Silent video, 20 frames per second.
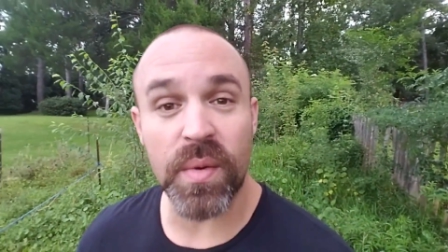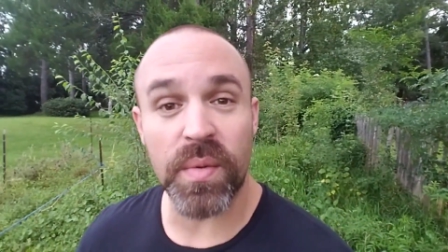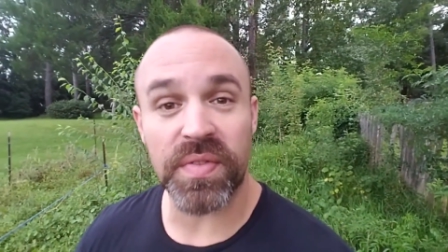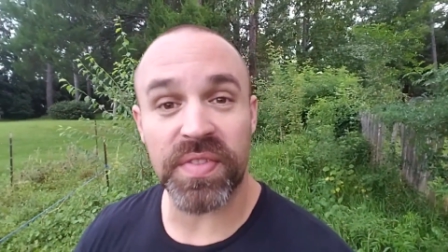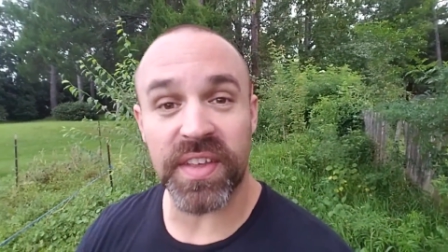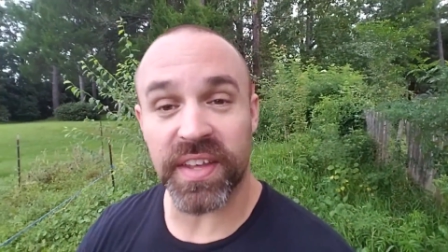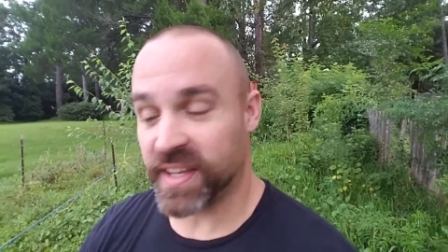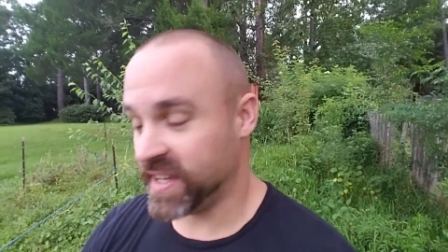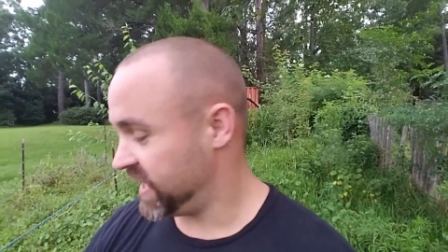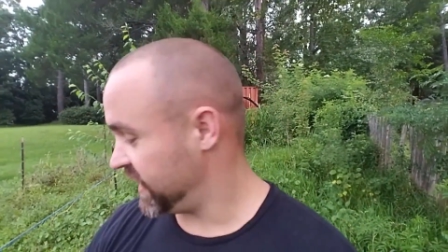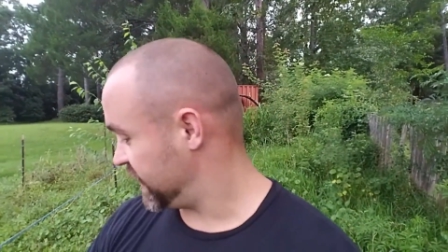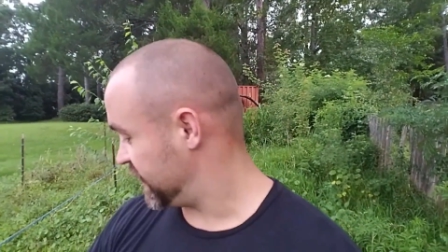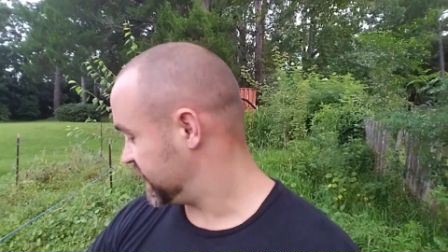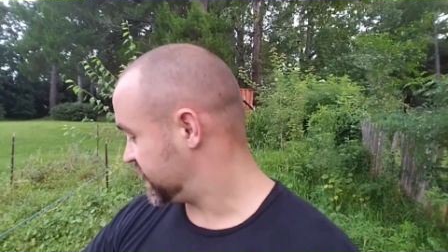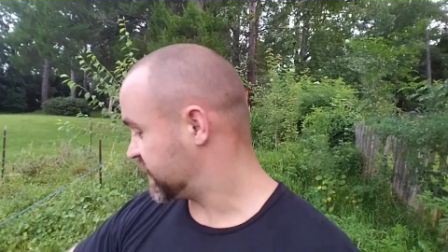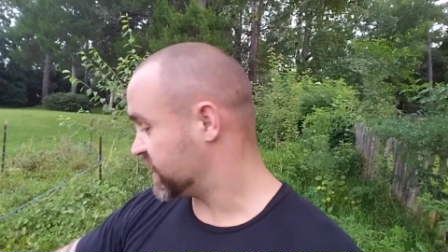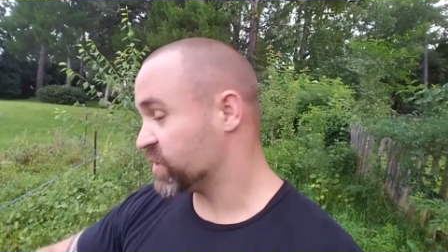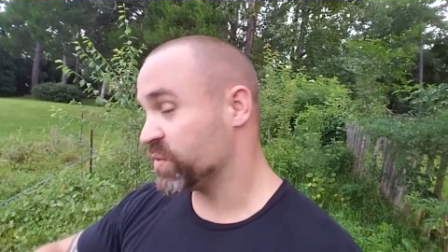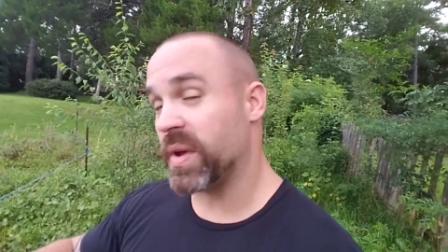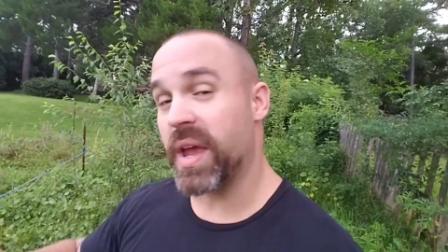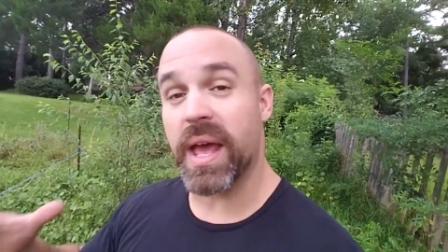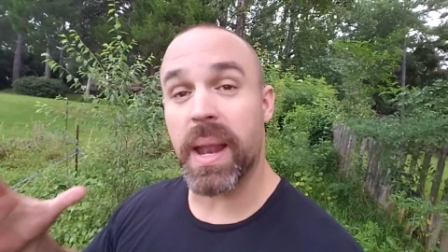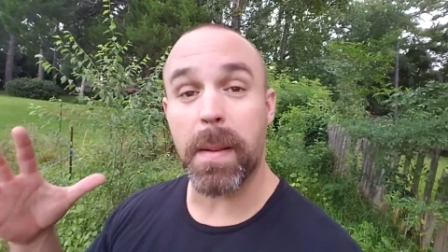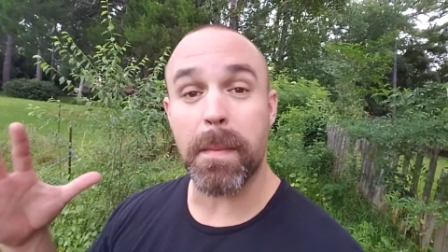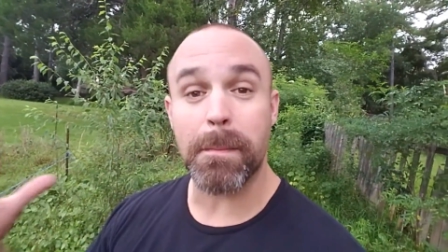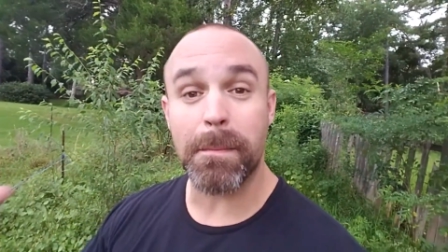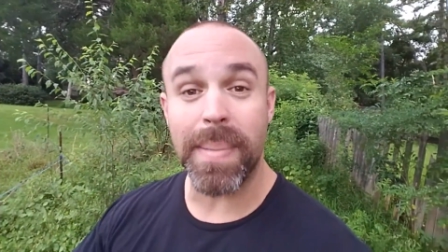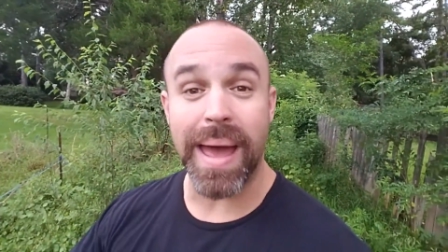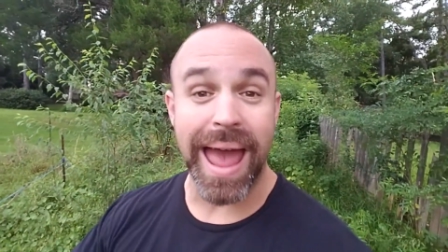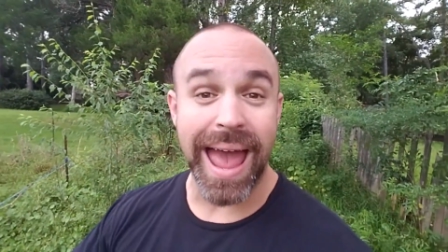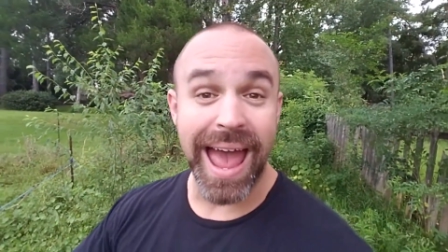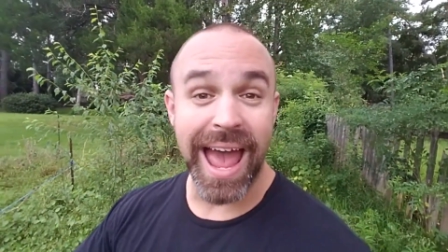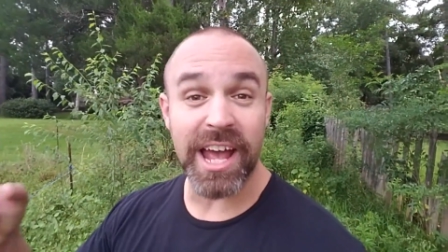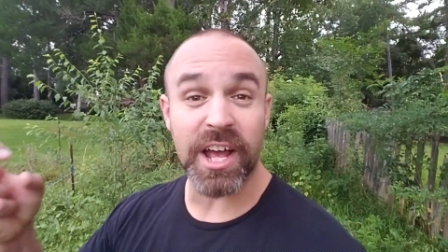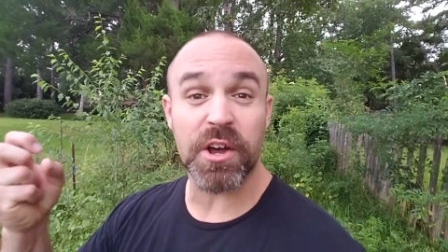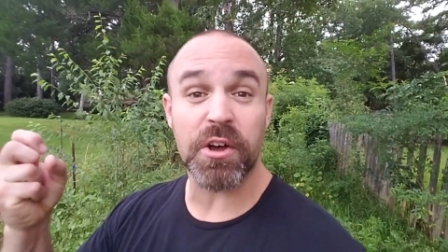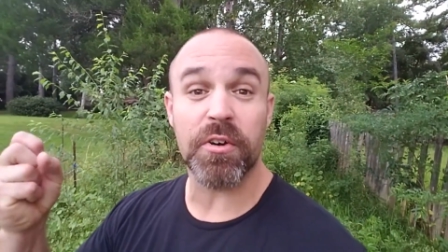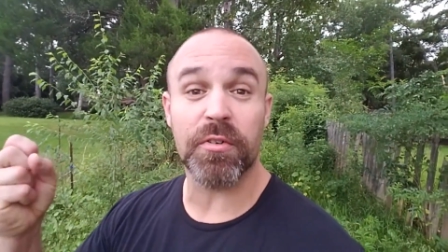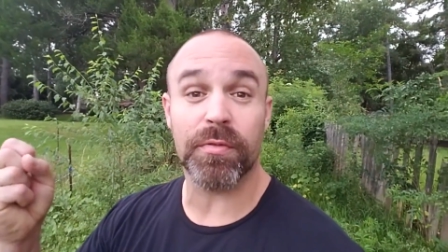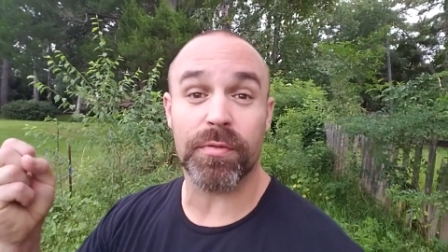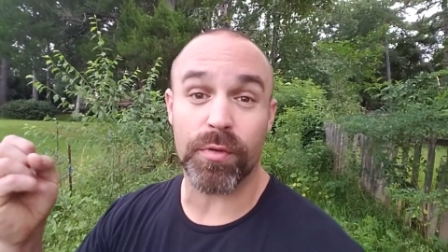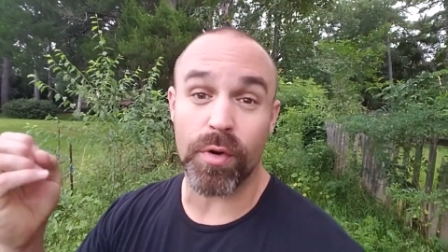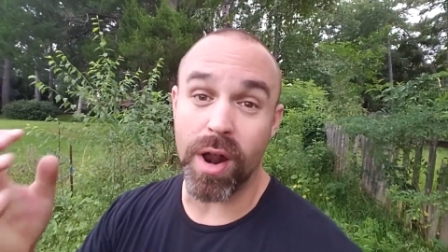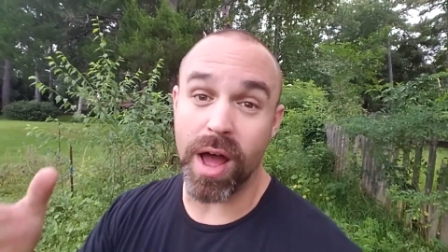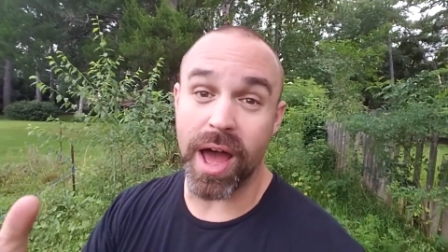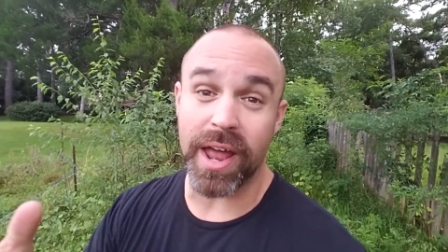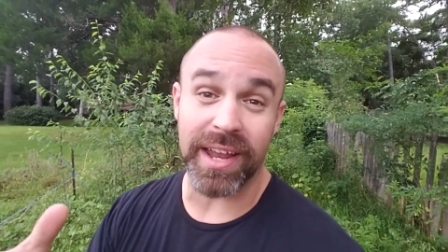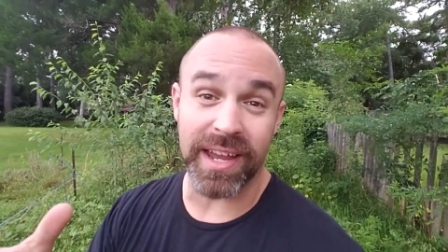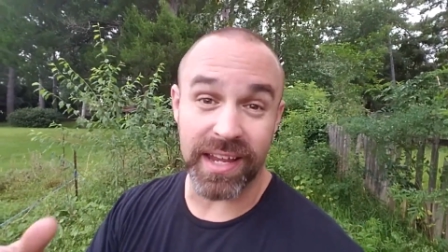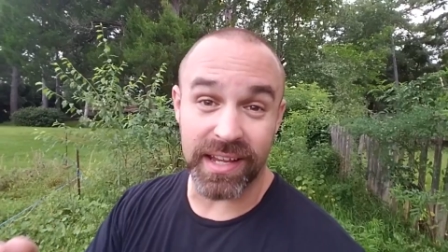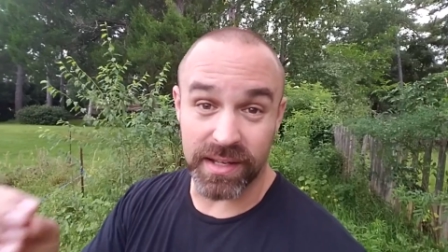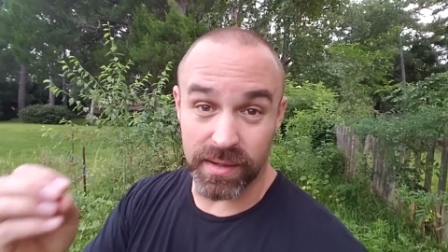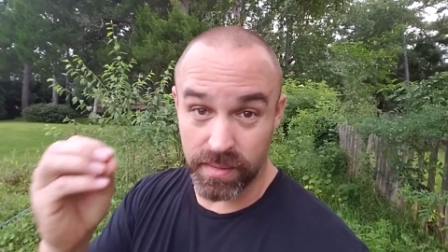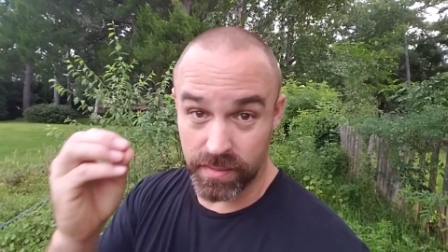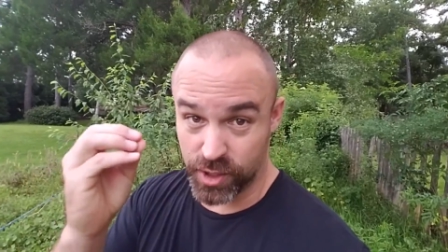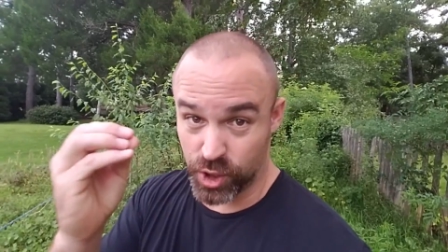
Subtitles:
day with the kids because we had a bag of rotting,